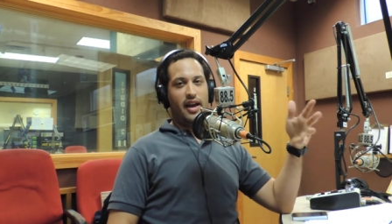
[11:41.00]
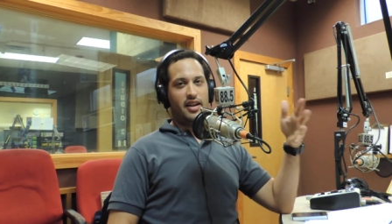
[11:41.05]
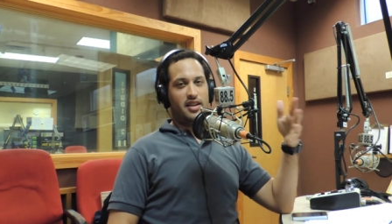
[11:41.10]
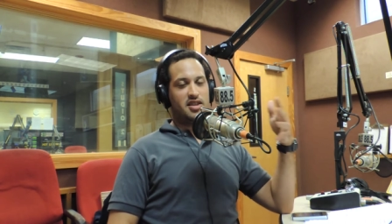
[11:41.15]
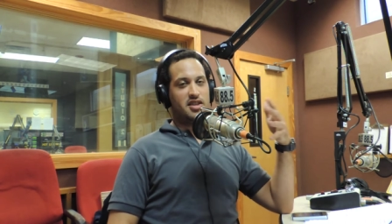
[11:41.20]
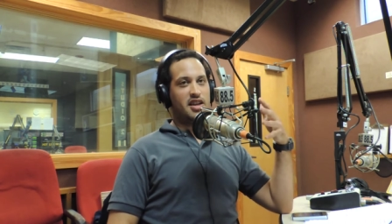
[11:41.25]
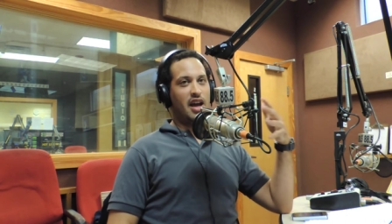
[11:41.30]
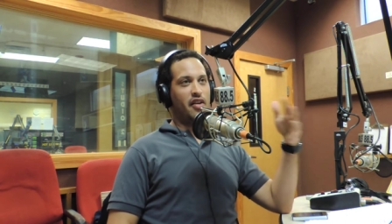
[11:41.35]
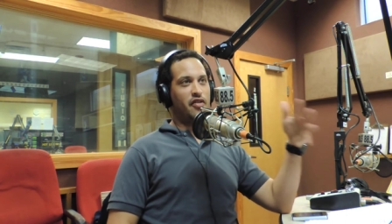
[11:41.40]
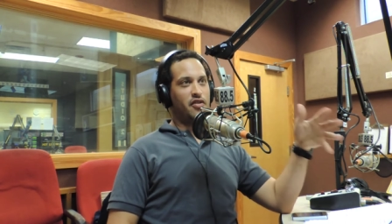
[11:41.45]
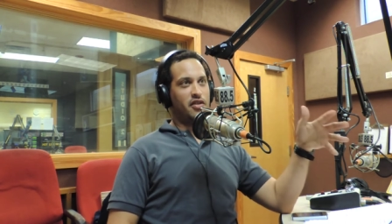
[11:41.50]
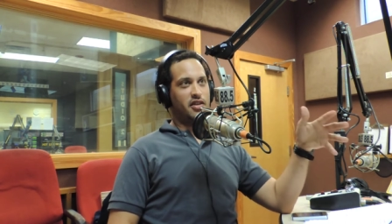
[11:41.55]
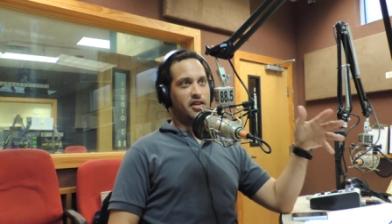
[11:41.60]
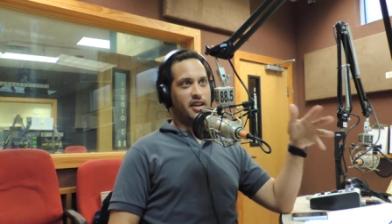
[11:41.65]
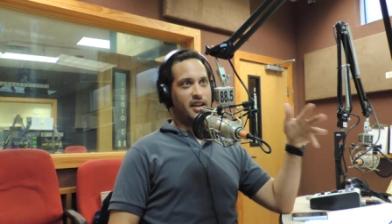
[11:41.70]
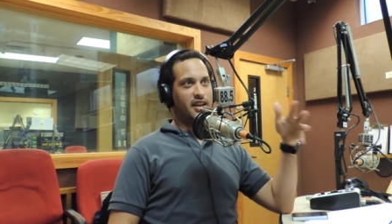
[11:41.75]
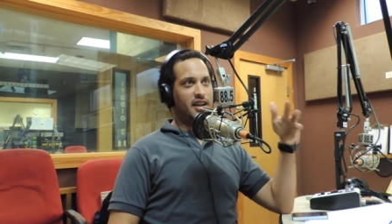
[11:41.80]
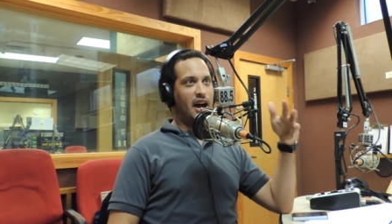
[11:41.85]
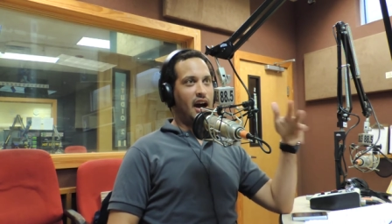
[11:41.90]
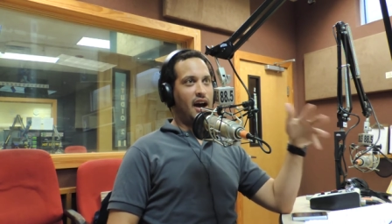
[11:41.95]
it's
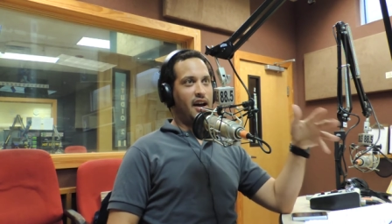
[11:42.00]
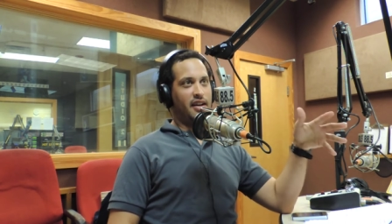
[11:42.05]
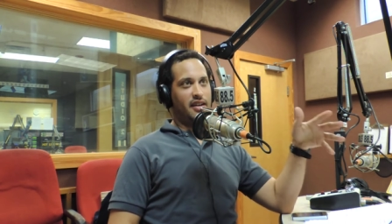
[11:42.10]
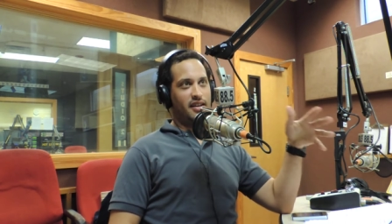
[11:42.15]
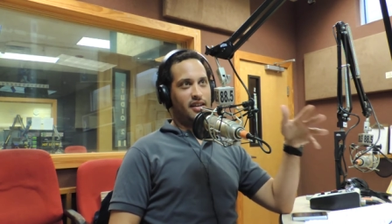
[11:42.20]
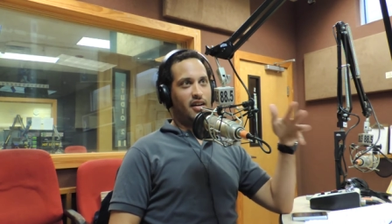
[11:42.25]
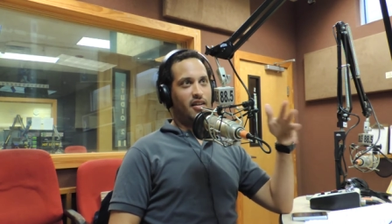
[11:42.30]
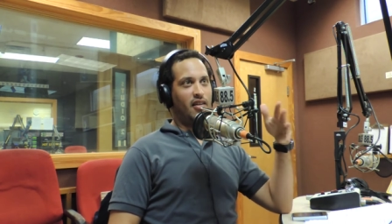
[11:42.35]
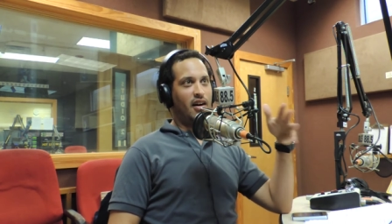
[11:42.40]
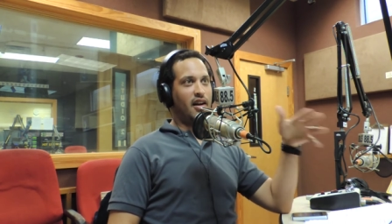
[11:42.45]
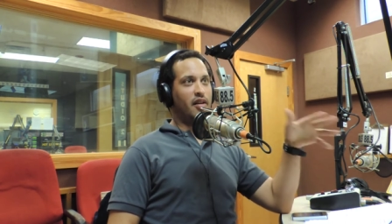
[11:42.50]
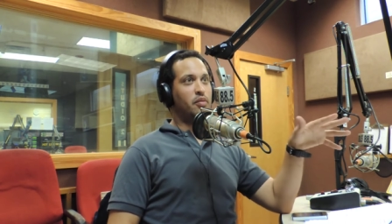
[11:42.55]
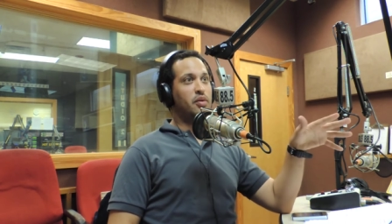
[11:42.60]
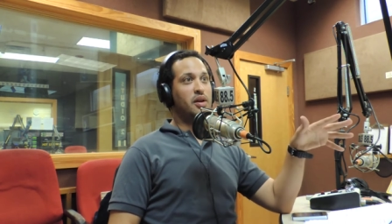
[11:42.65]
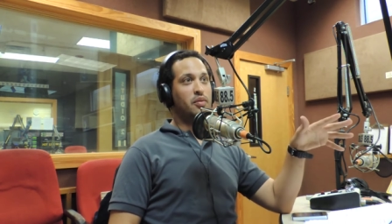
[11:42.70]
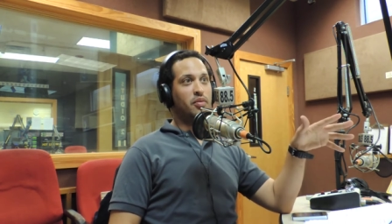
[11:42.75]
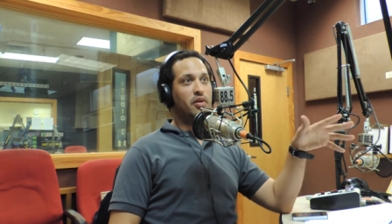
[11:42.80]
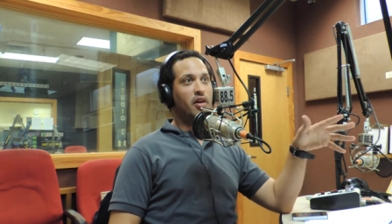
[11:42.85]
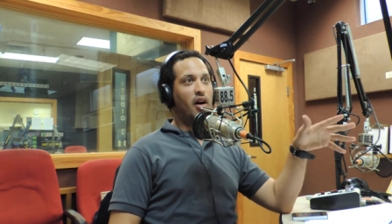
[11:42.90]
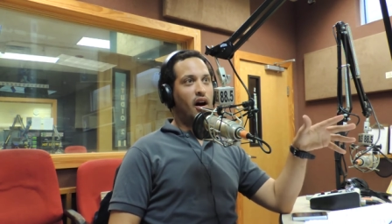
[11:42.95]
definitely gotten a lot of
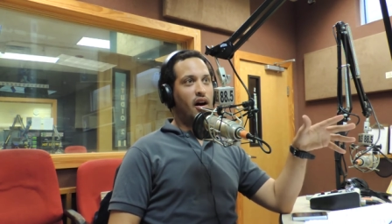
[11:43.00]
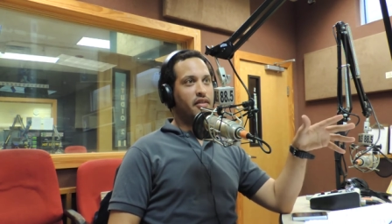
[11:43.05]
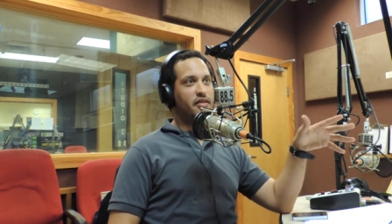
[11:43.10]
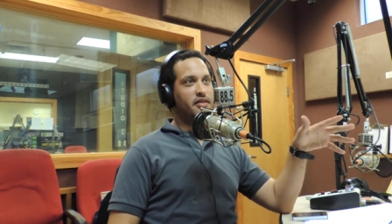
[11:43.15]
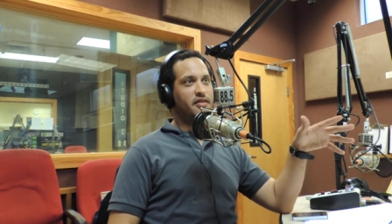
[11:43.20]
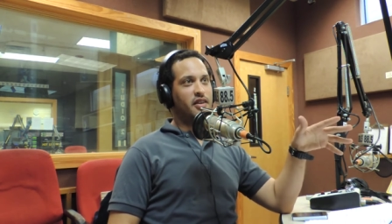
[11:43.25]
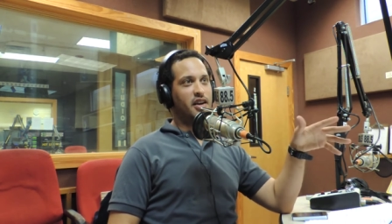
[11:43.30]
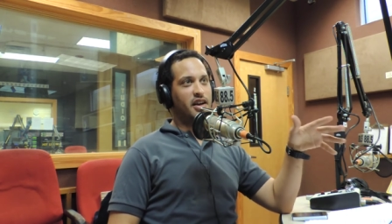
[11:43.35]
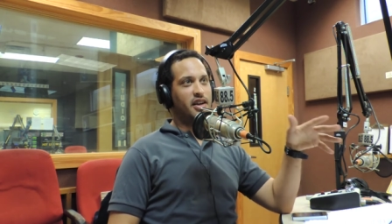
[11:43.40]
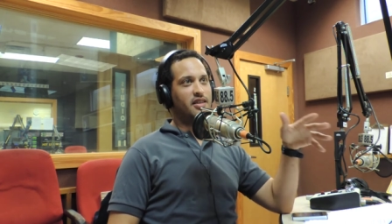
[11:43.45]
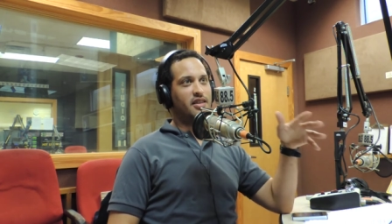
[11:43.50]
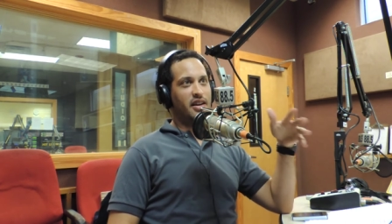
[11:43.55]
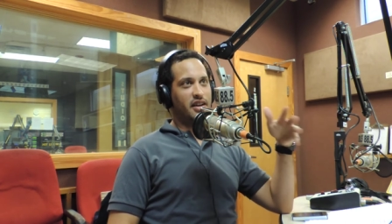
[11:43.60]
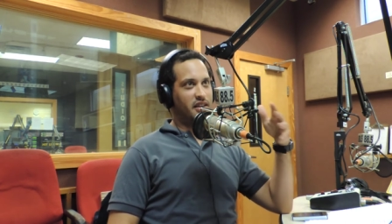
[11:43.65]
people off, right?